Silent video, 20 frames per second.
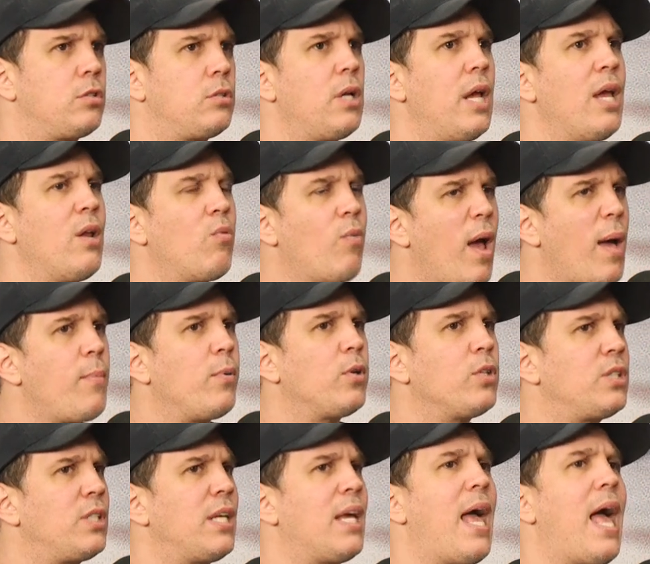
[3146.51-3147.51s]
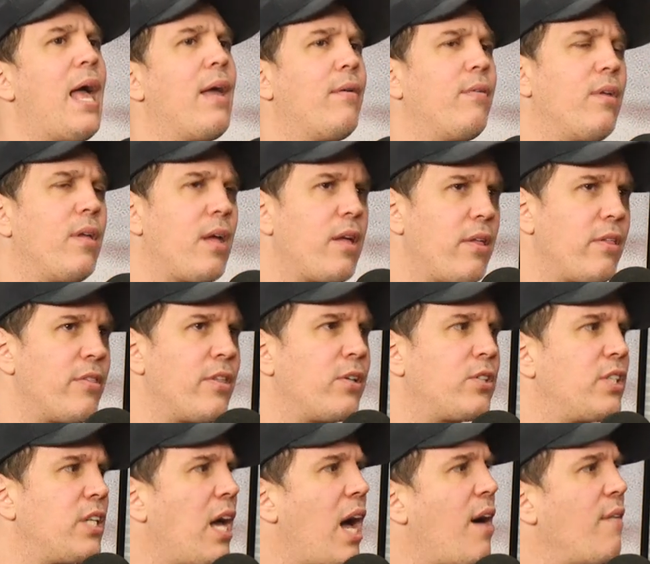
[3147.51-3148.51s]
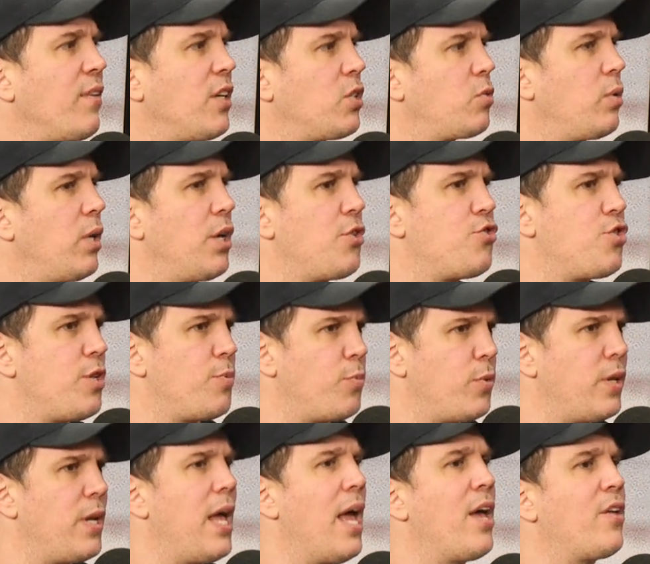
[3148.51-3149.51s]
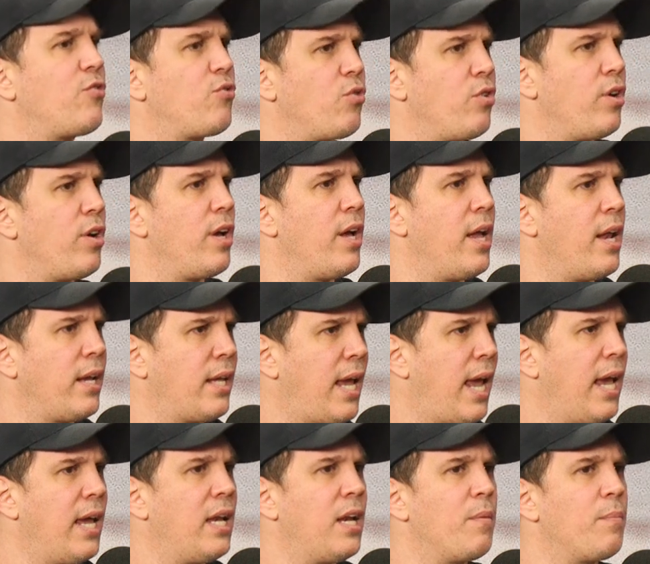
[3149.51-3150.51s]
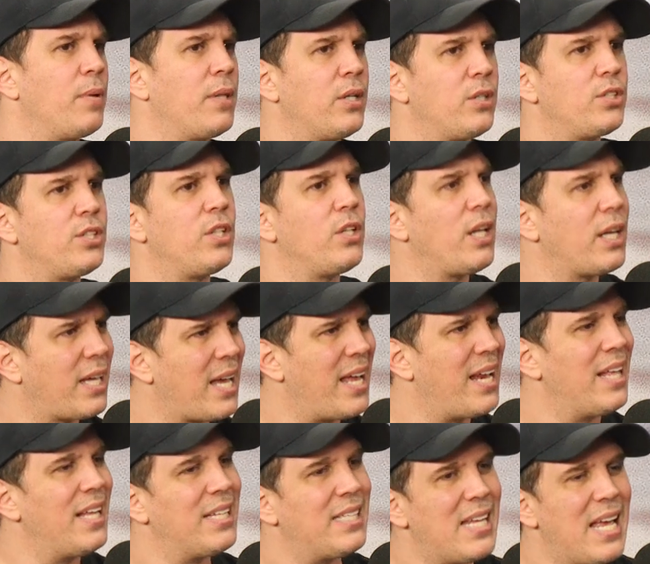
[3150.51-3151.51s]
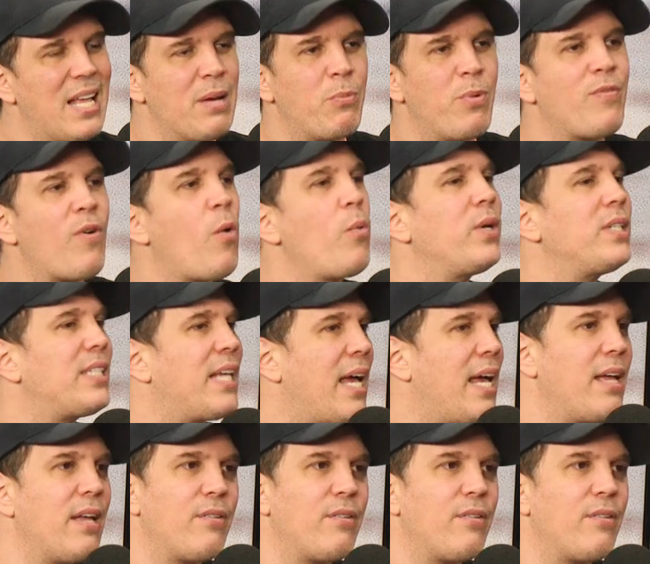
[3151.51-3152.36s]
in Rebels, there's the obvious relationship between Ezra and Kanan, but there's still like kind of, we've always,